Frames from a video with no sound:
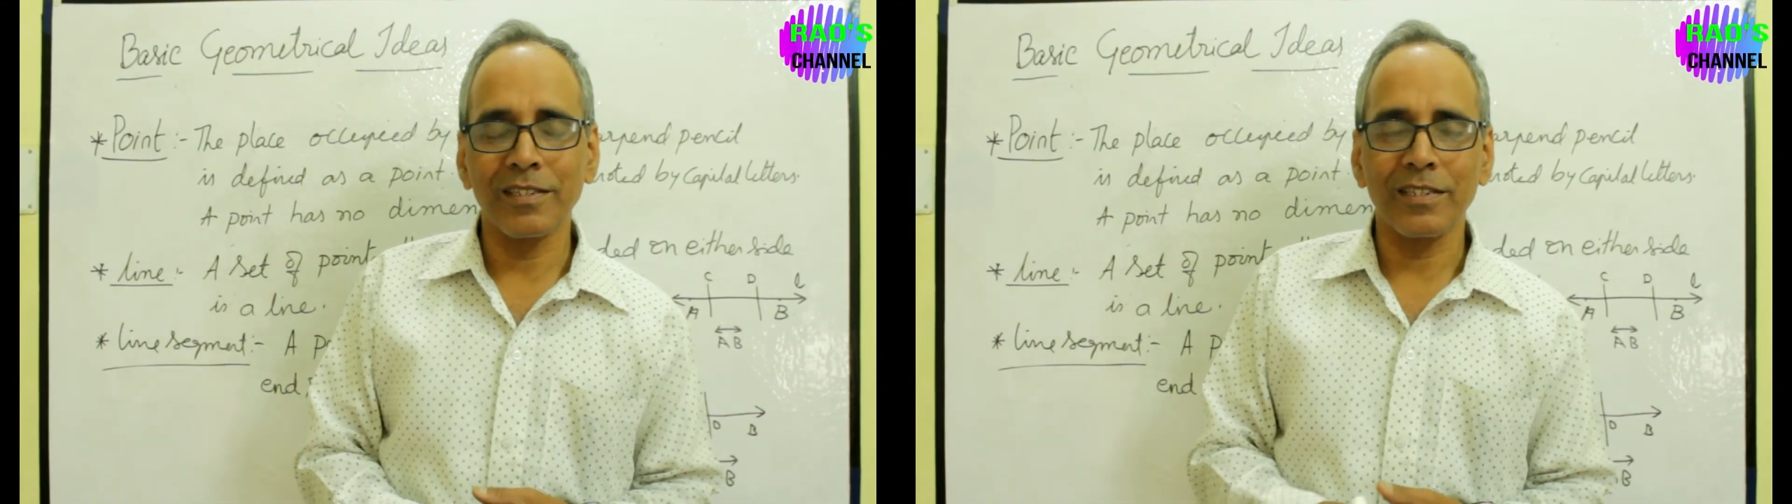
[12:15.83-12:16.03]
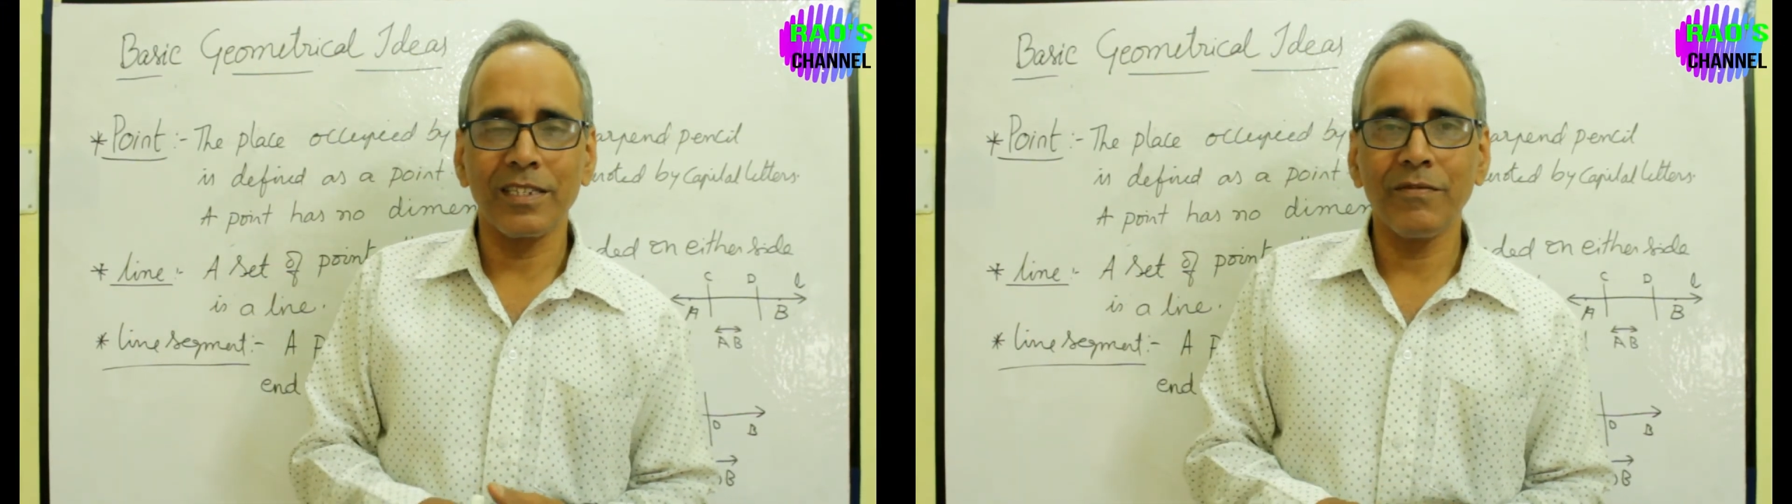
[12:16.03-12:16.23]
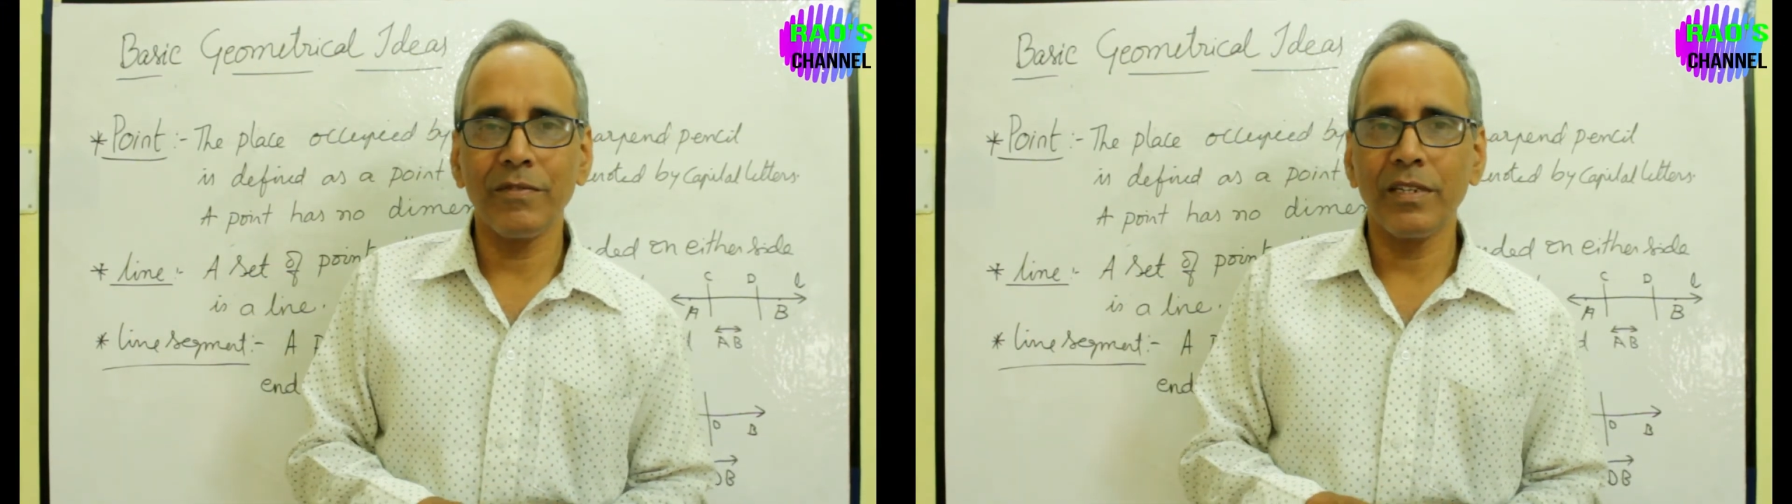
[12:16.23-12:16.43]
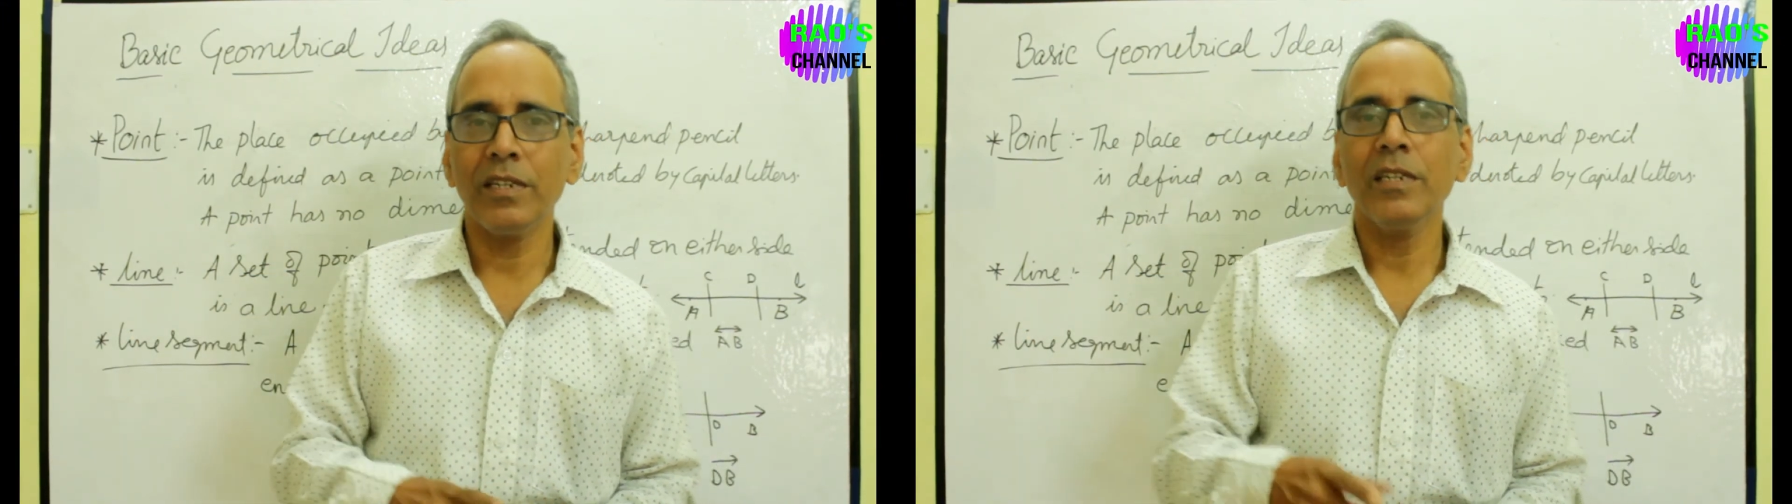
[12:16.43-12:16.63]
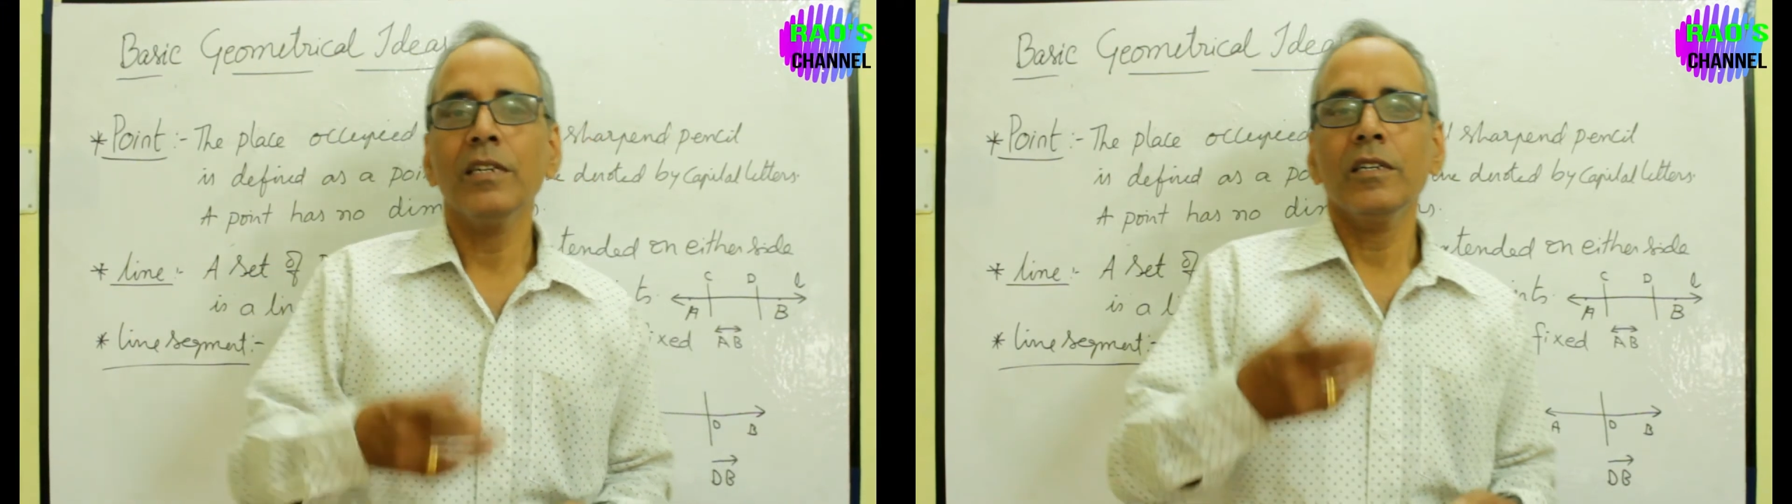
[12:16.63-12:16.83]
The same
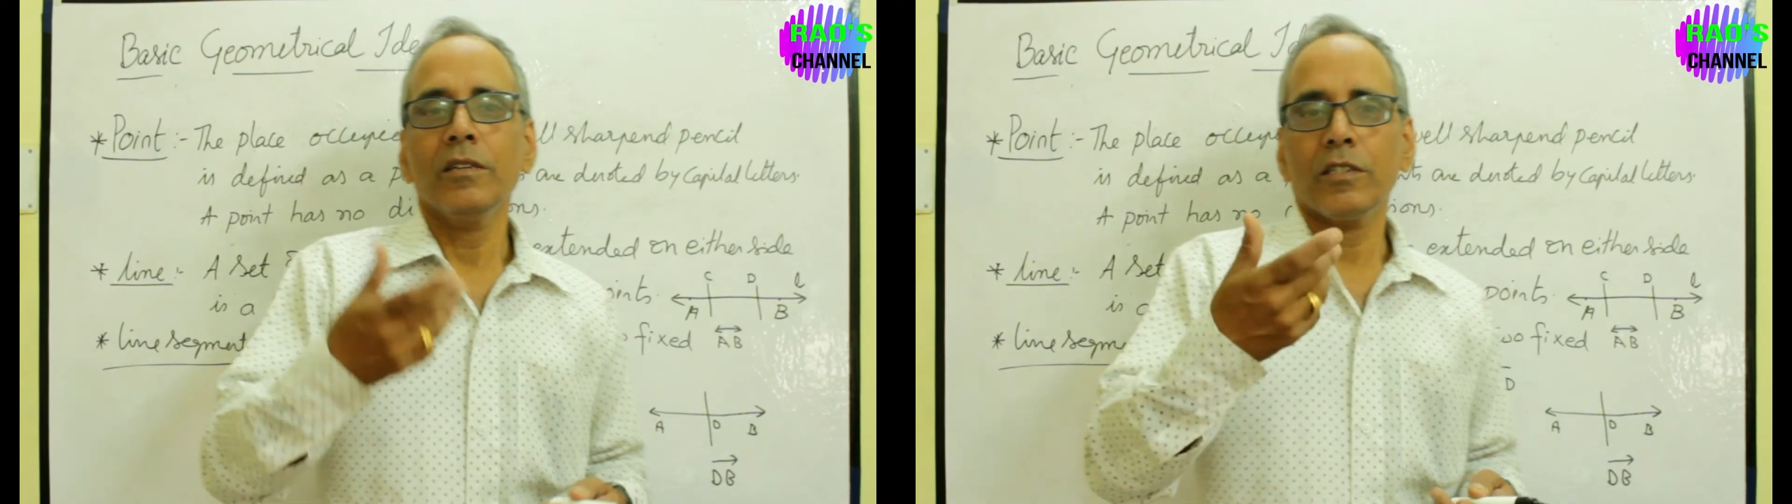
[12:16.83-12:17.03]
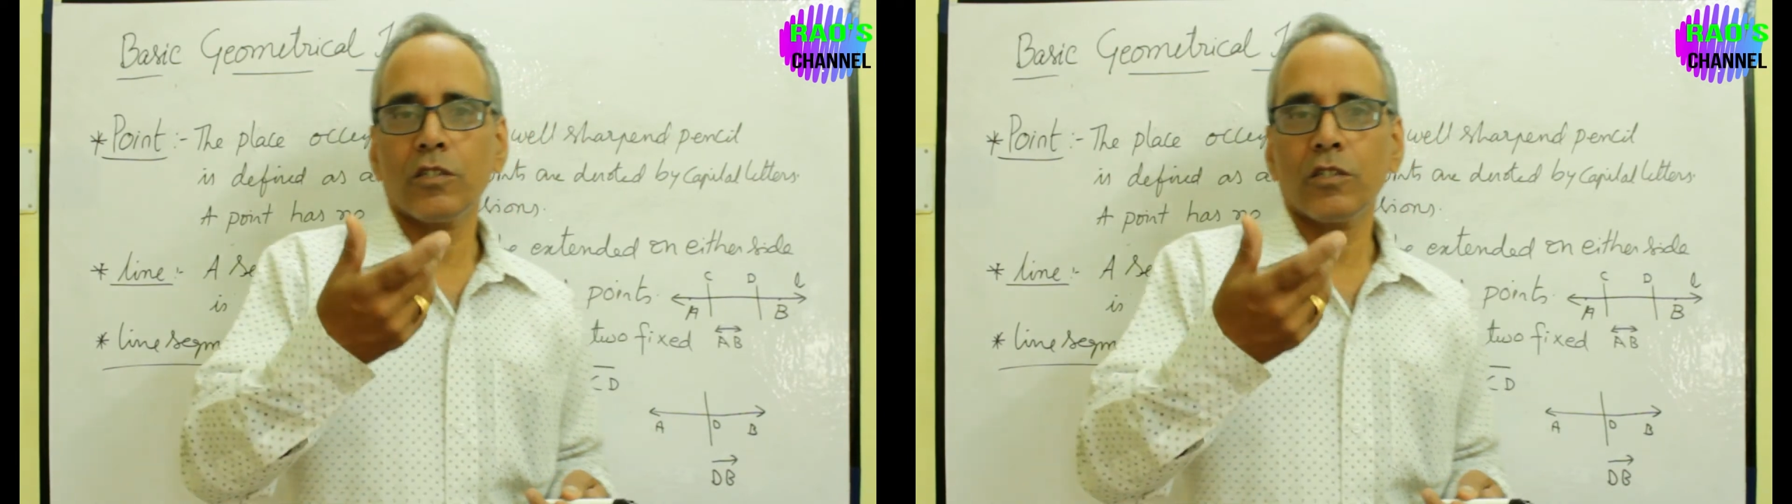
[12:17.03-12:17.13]
way, a